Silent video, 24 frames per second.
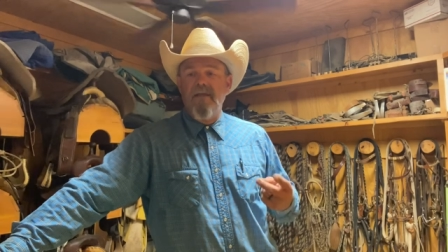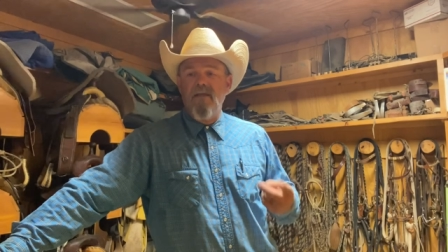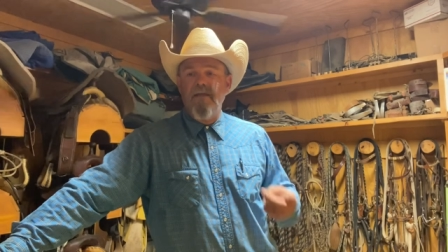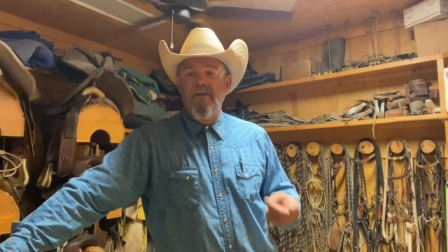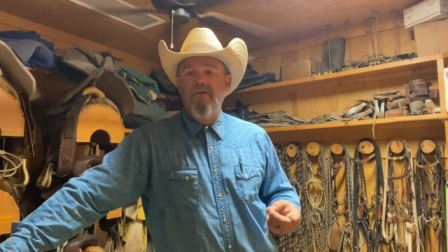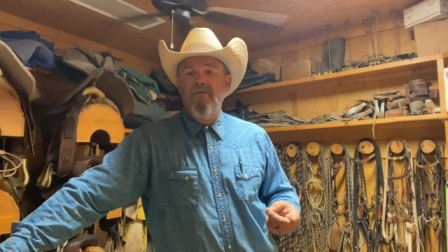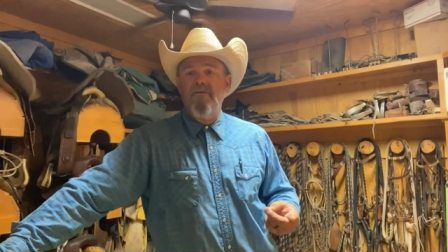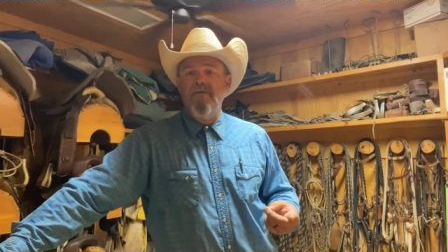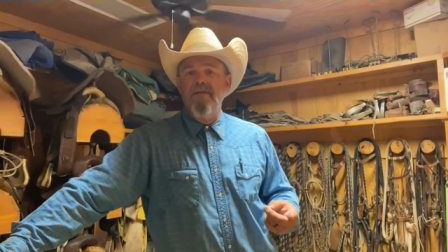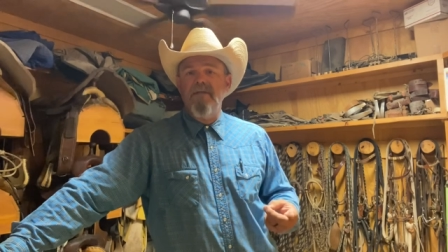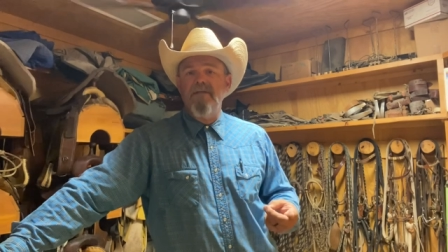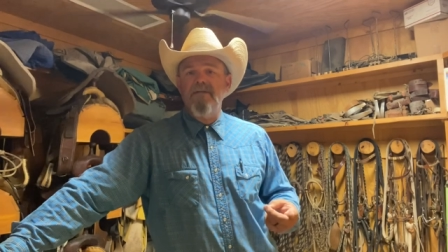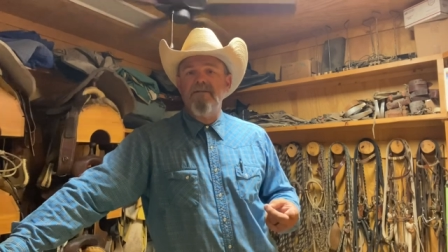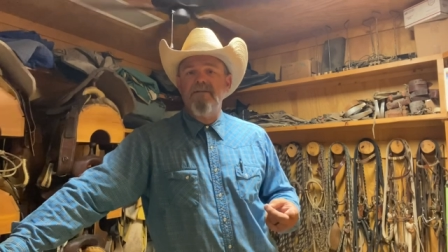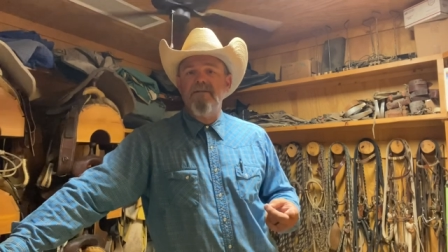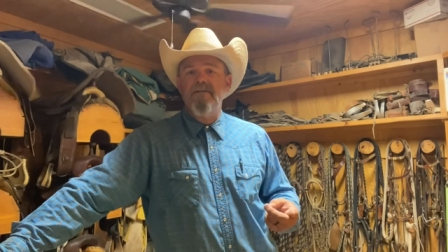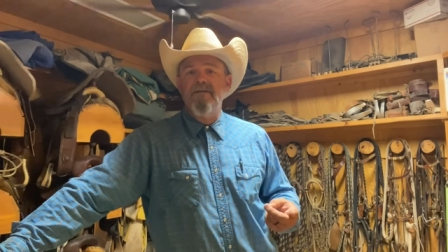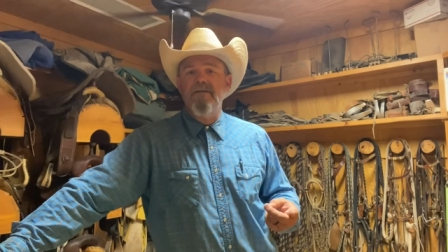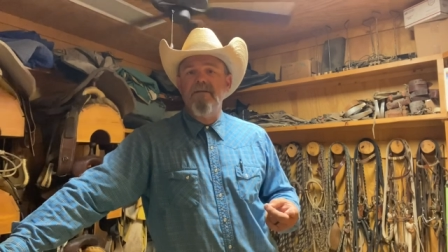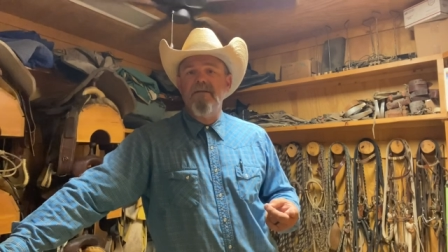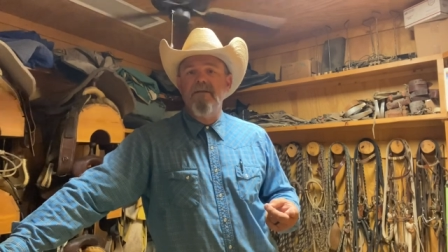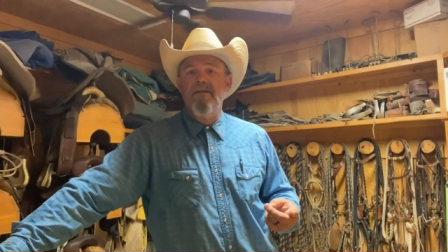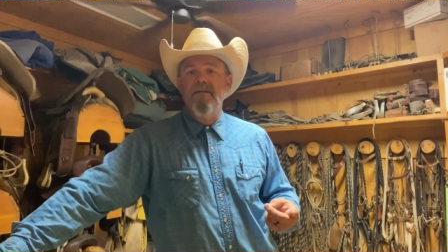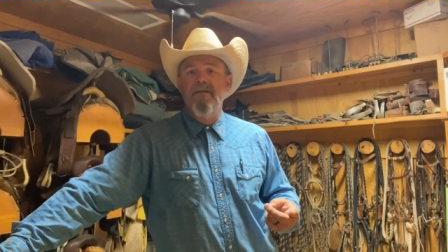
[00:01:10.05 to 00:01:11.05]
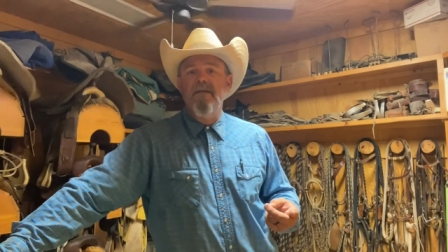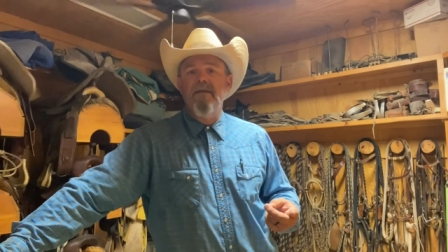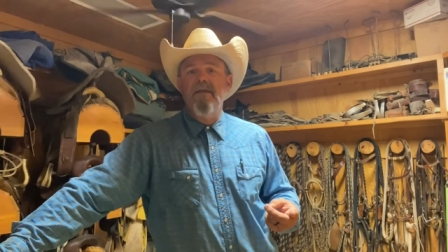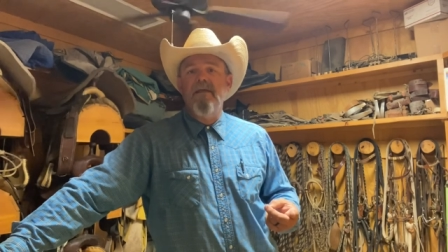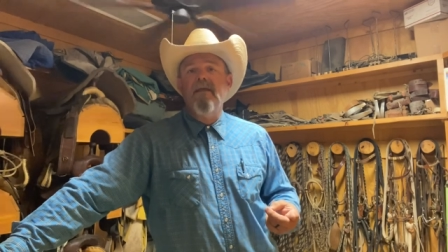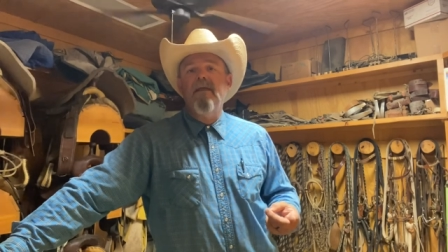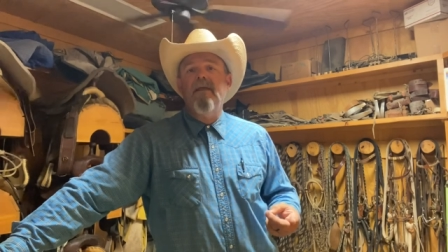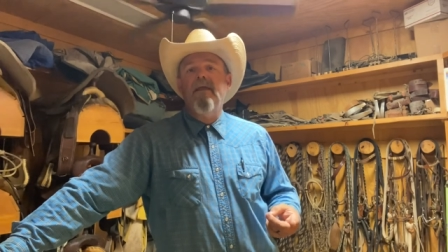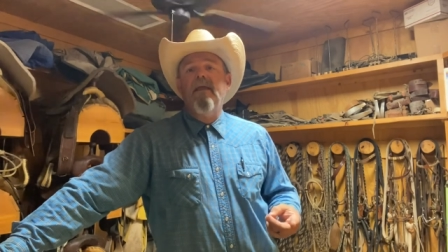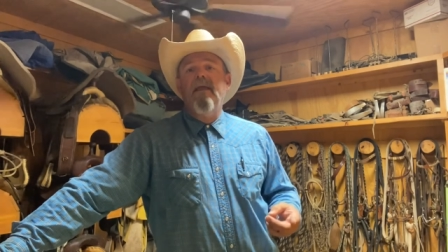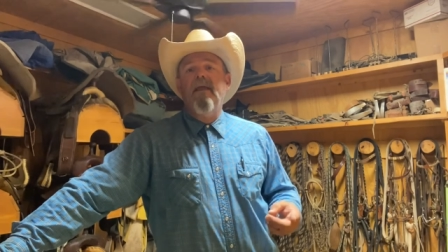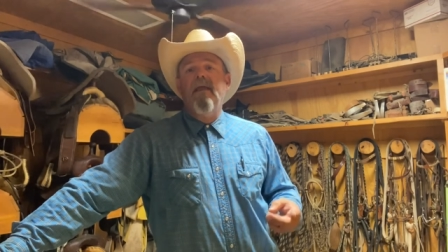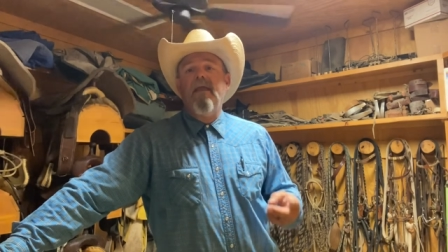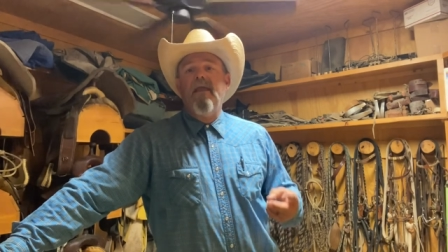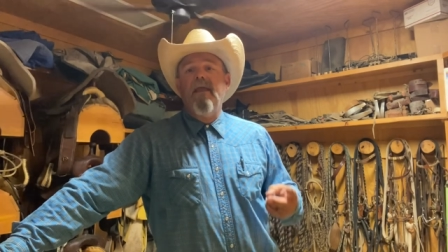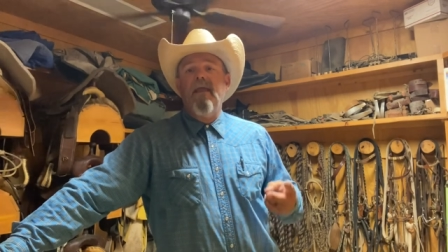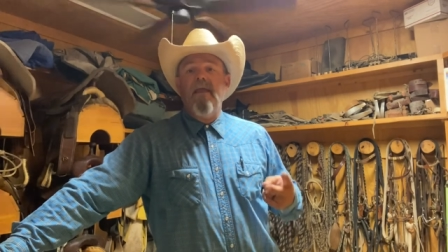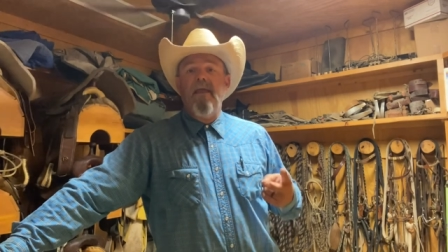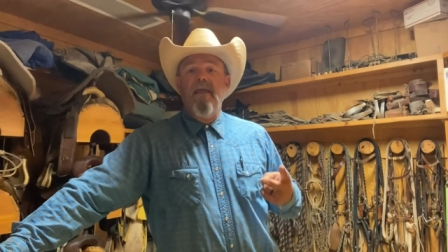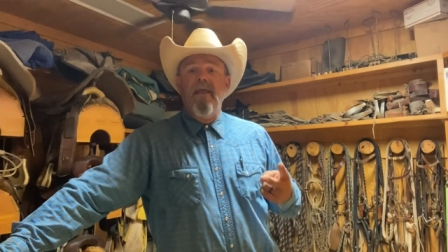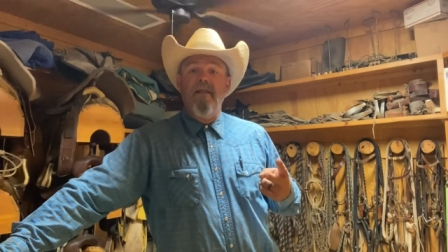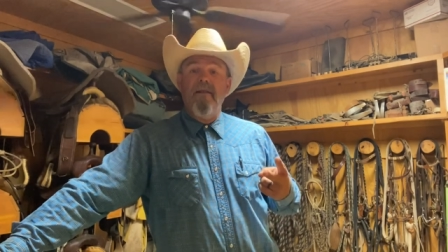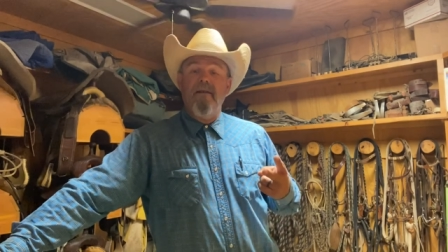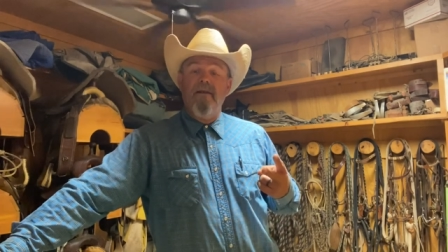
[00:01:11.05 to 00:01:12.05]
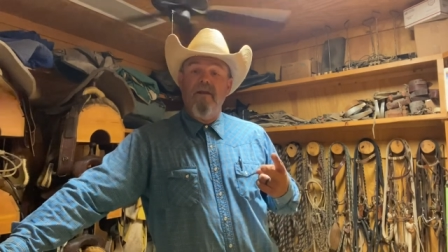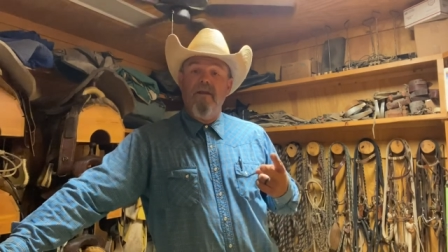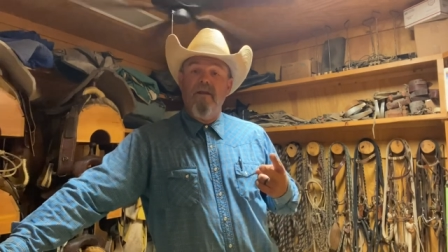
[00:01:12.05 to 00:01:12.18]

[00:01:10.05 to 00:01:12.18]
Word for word: illness and